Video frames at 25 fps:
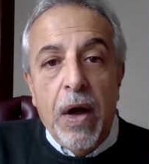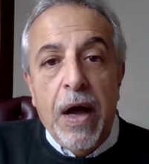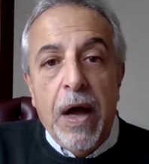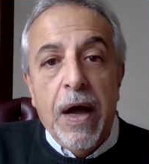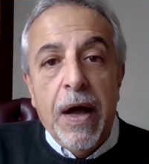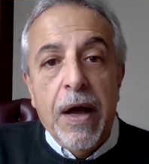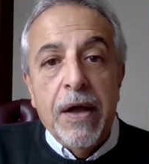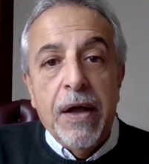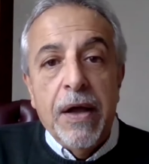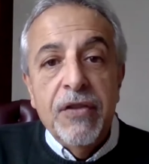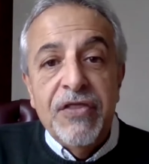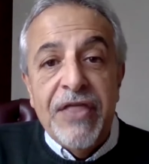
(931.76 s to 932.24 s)

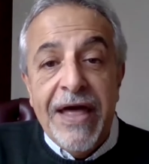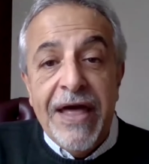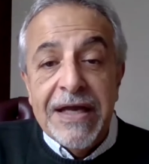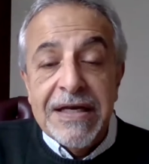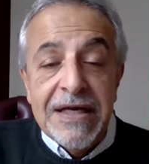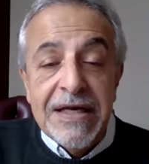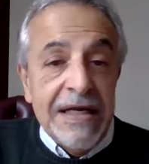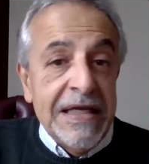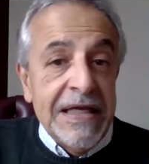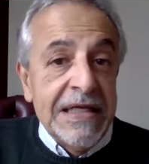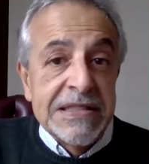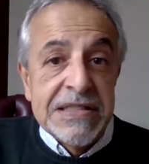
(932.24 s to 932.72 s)

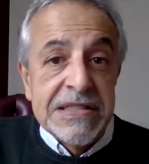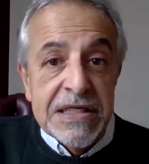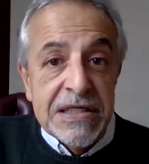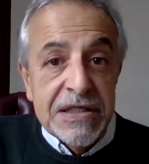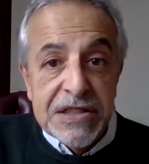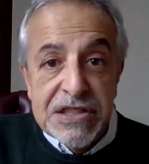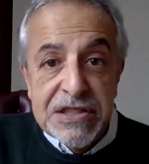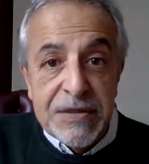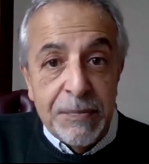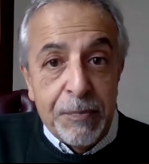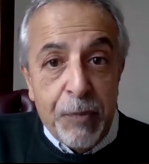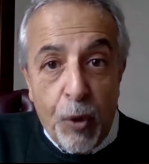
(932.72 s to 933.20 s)
that
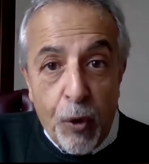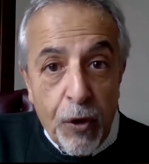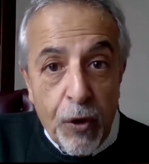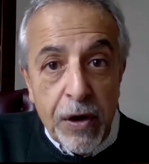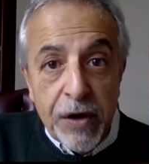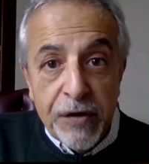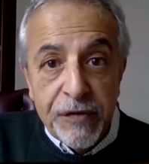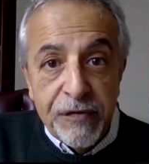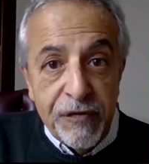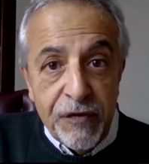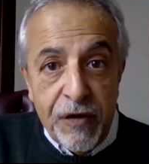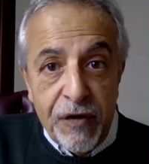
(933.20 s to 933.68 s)
isn't
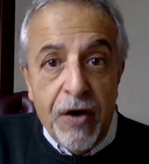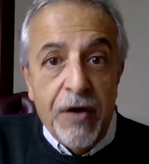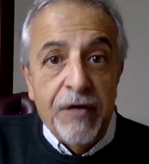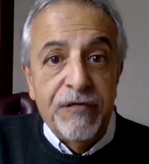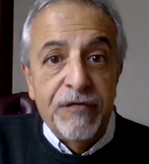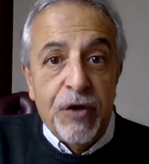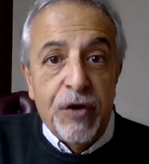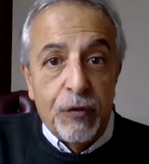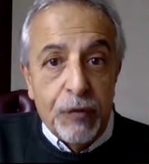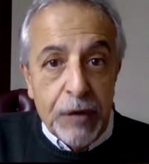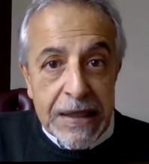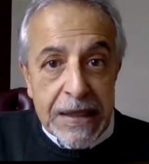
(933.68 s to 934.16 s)
supportive
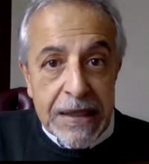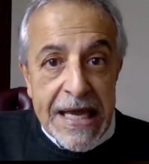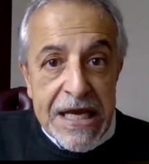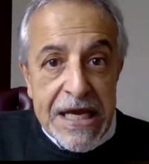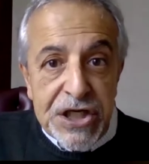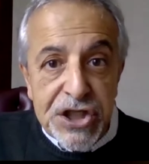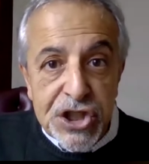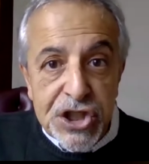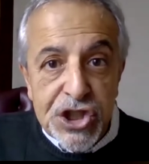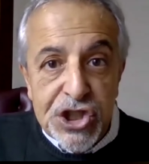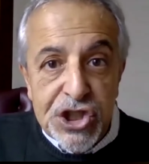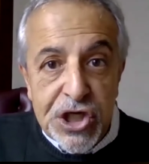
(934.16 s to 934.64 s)
of the
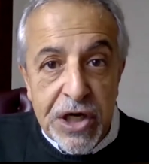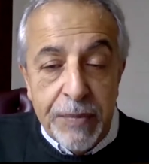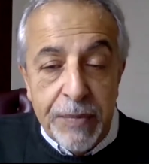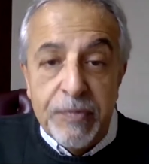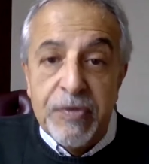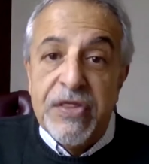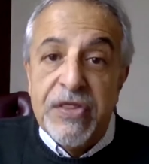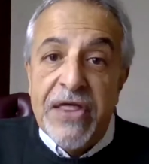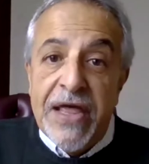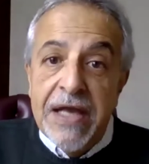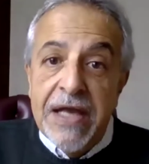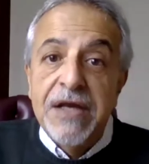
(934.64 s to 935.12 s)

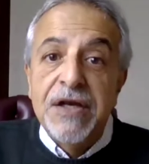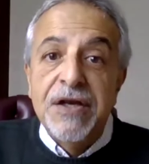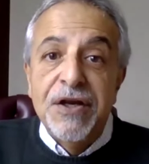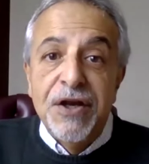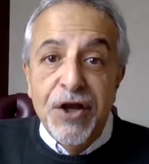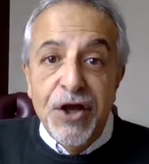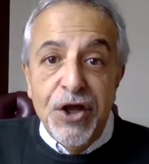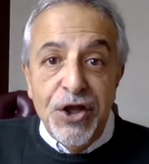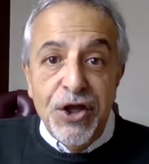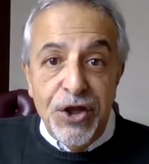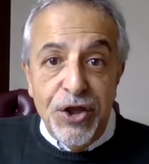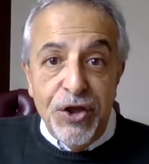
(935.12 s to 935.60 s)
relationship,
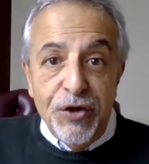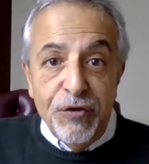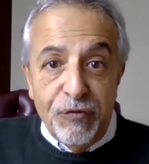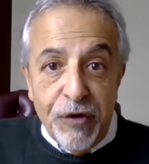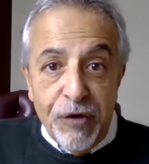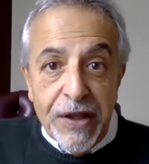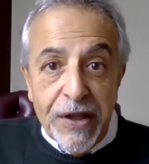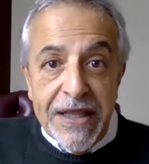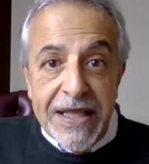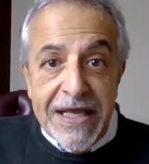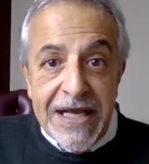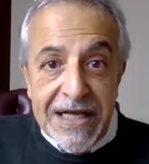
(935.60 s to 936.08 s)
then
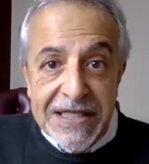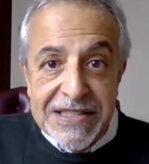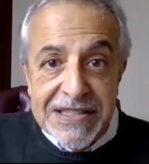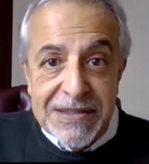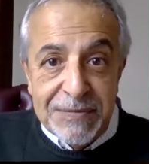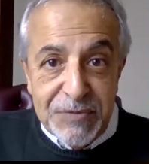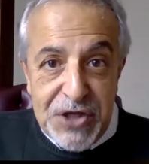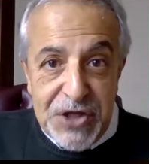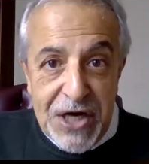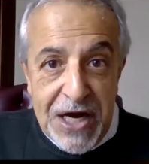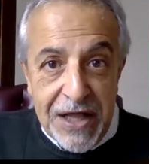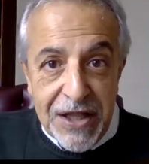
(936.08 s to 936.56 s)
you've really
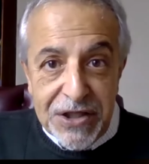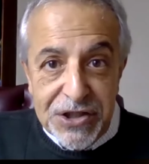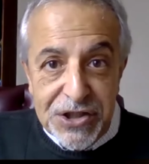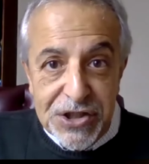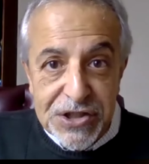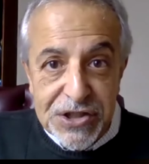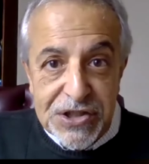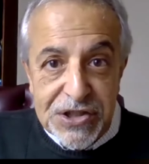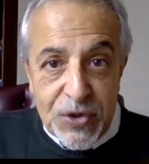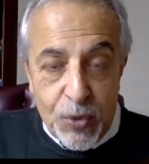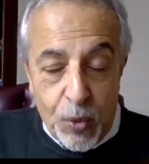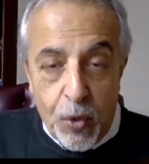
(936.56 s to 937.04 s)
got some
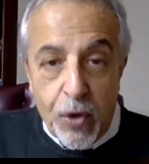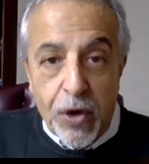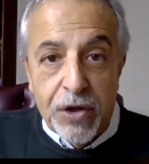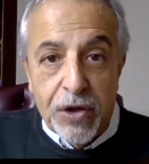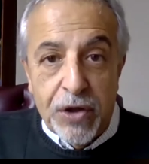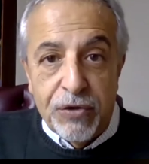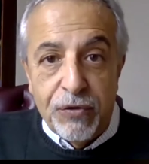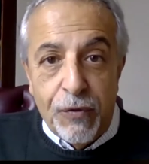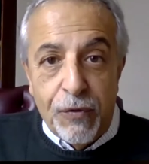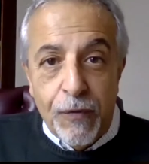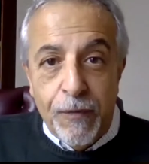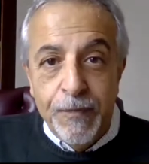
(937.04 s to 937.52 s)
challenges to
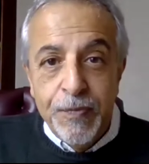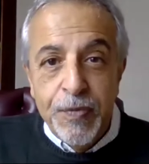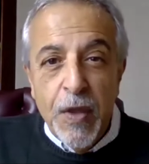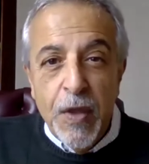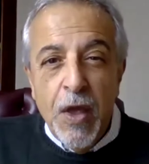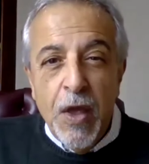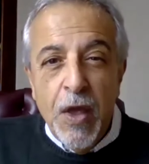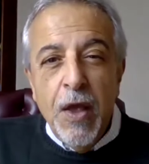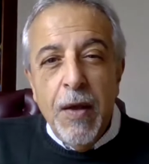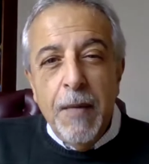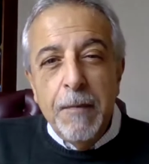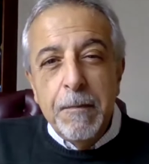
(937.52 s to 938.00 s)
work through.
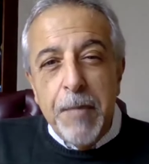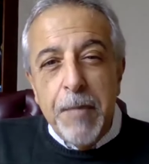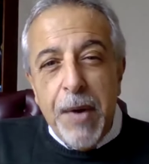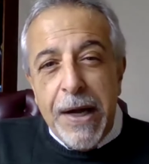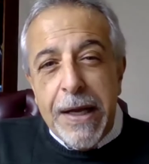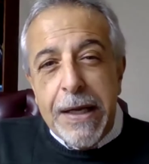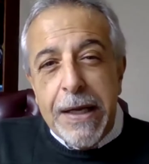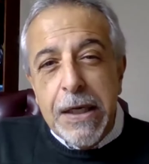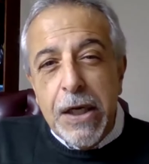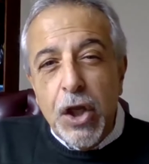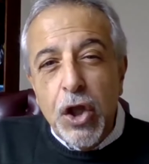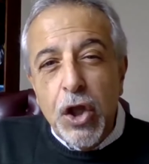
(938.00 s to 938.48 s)

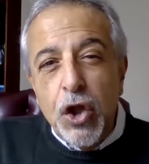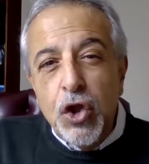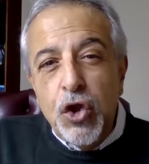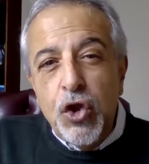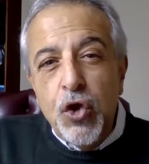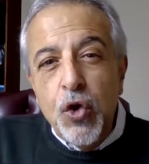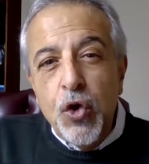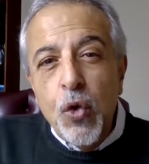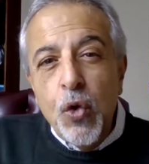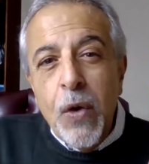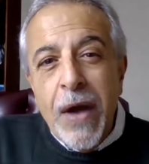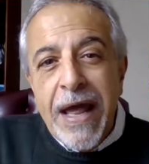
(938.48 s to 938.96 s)
But
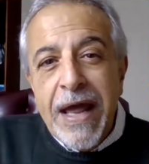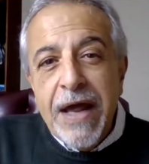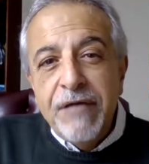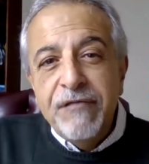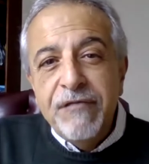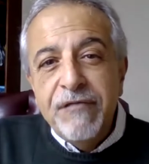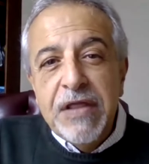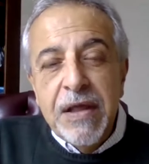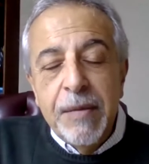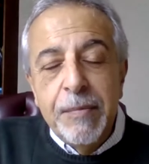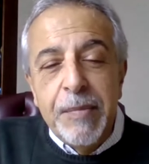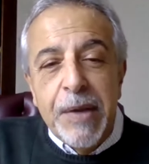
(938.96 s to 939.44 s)
you
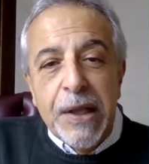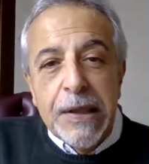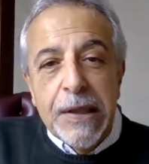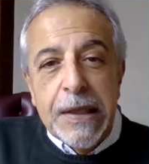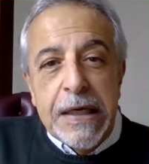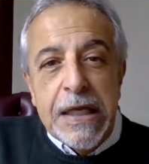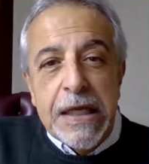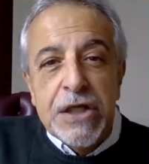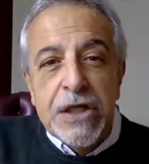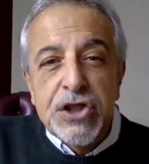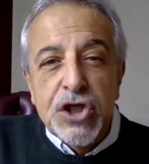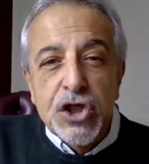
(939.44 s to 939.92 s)
have the
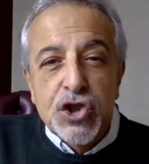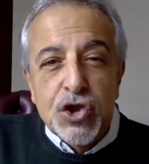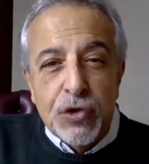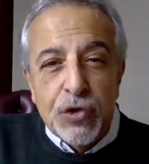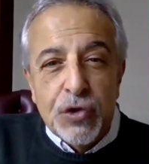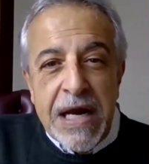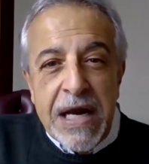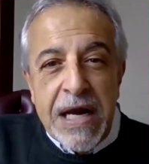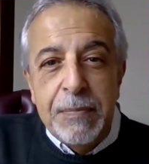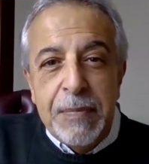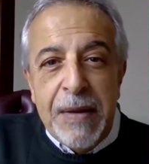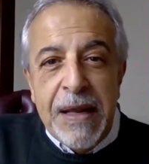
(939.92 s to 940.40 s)
ability to
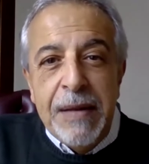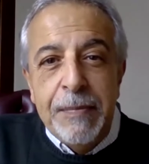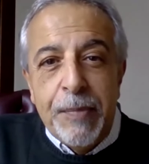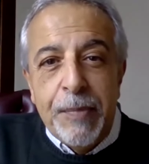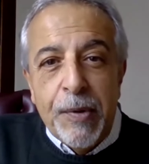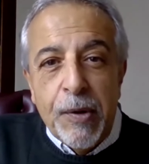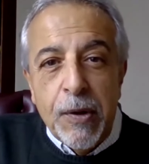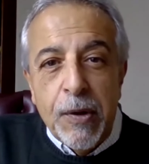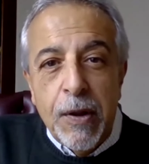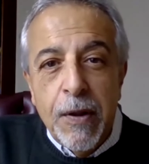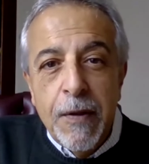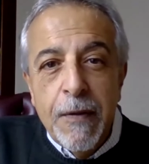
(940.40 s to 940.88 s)
train
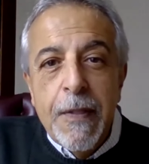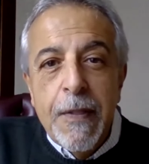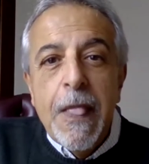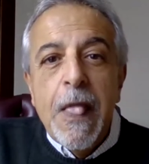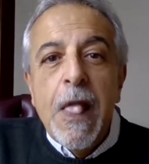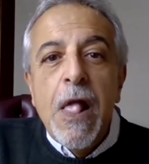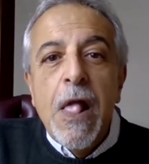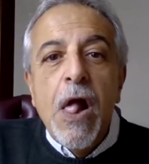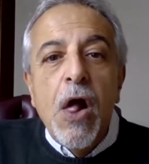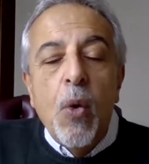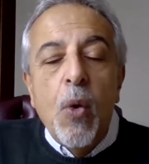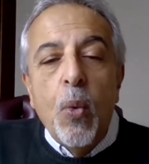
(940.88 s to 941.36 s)
people
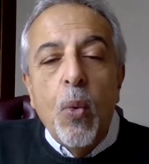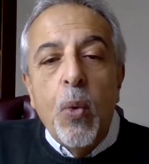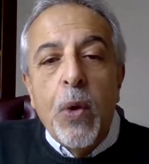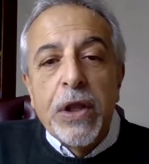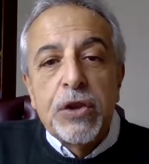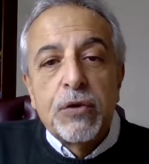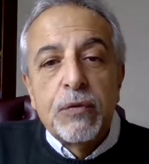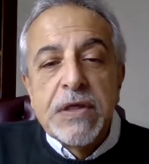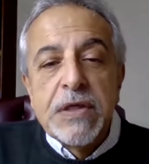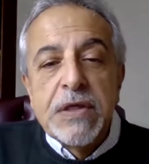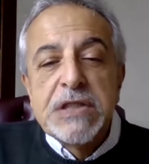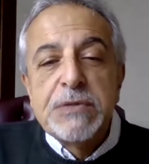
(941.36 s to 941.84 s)

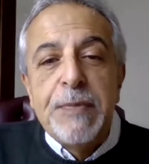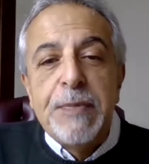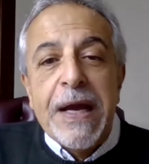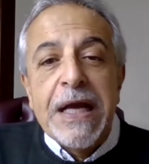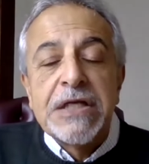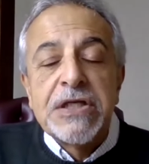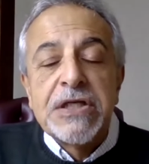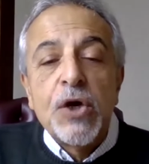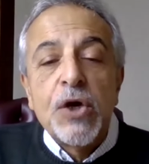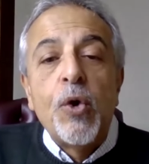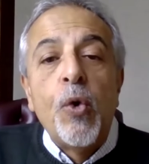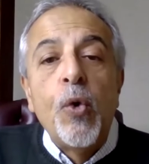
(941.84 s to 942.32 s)
with
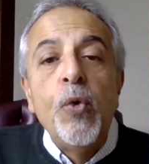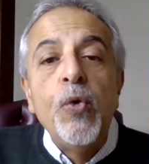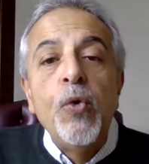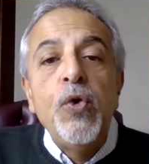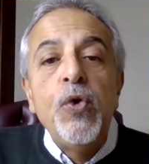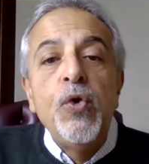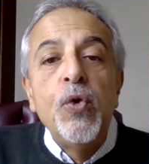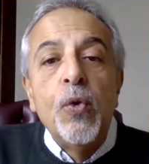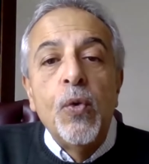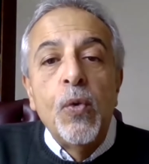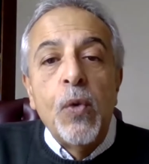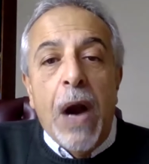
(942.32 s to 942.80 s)
respect to
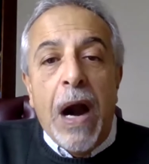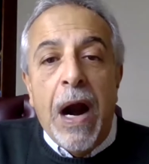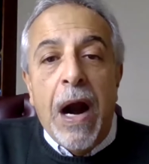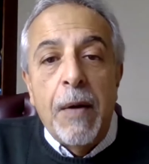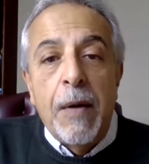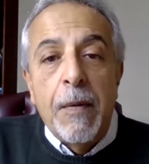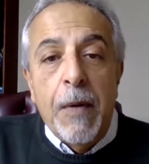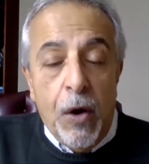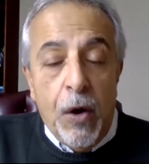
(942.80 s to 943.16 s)
who you